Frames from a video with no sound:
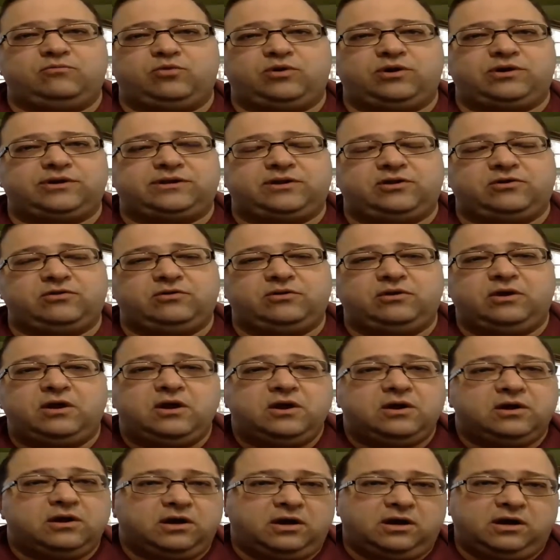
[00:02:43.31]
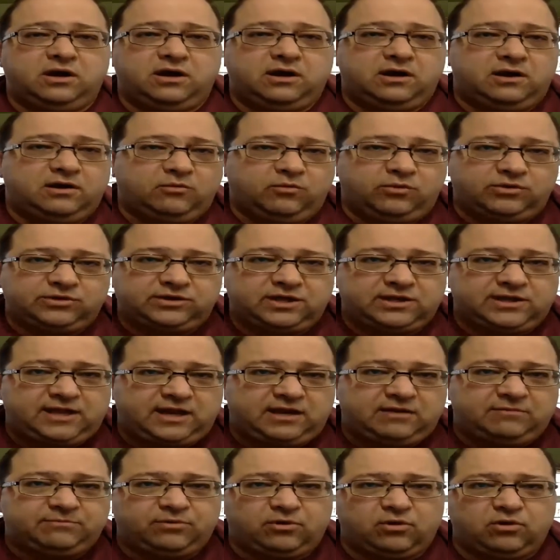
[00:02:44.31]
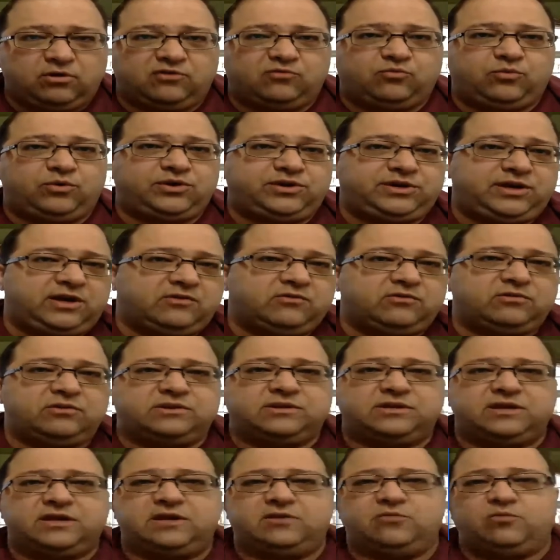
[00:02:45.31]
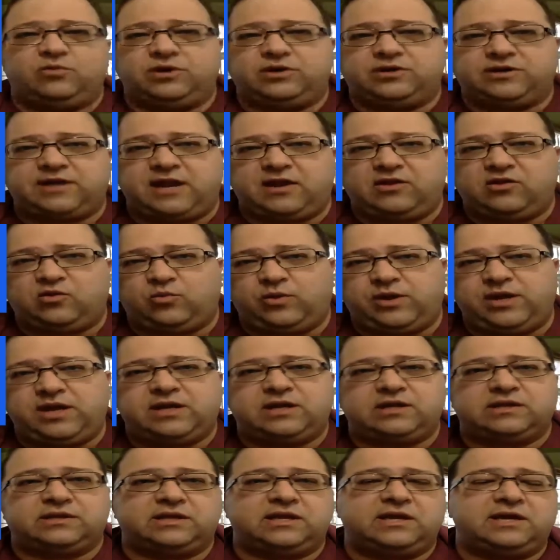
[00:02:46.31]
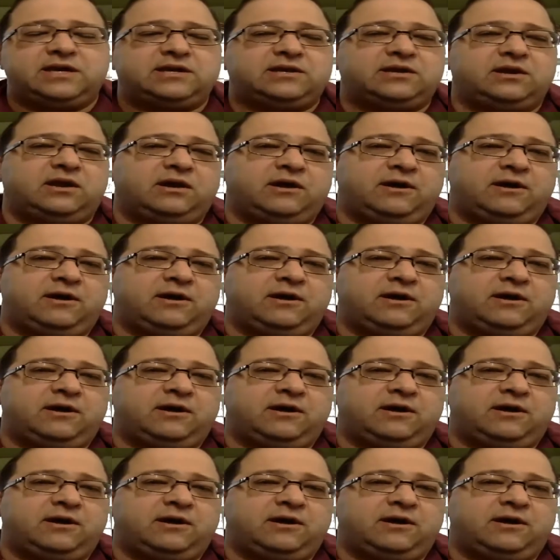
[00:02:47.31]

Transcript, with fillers: What's their uh, what's the date of birth? What year is it? What day of the week is it?